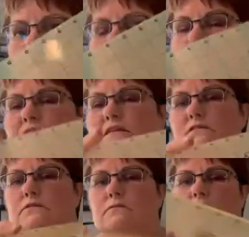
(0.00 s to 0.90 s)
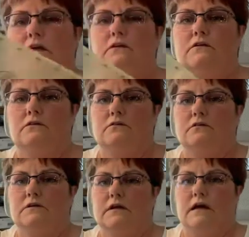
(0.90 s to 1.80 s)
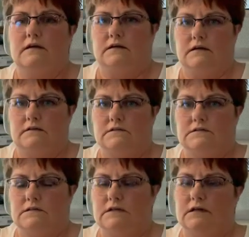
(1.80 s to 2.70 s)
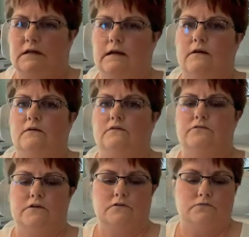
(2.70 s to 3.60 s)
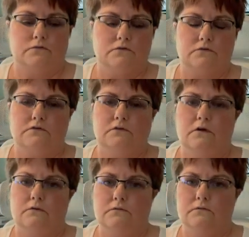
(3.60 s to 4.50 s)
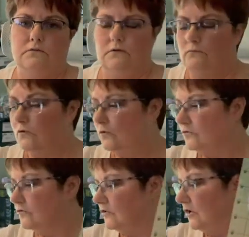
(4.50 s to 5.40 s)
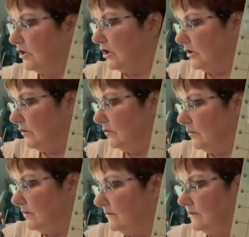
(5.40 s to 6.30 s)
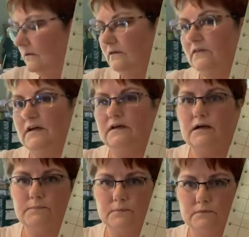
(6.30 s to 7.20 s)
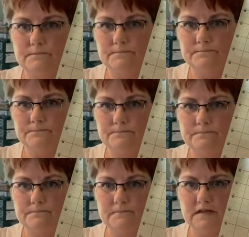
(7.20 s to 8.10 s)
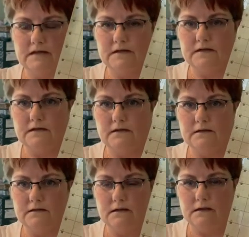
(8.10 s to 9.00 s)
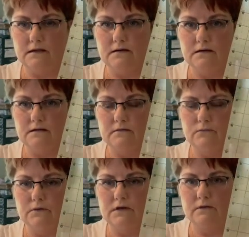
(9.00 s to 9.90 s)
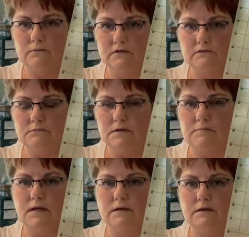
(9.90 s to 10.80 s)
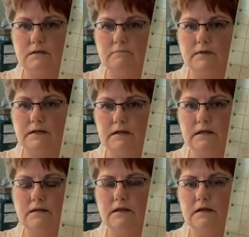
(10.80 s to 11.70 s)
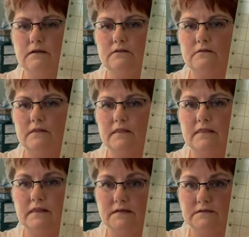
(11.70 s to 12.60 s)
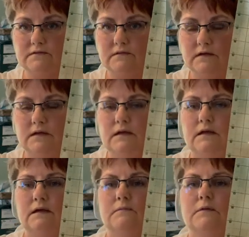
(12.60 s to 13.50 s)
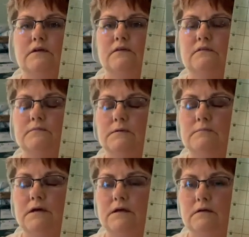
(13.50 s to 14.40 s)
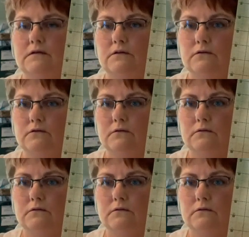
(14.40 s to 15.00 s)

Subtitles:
But this is what I use to cut against. Now, as far as rulers go, I've had a couple. And I, again, would not waste my money and buy anything other than this. Because I've spent money on other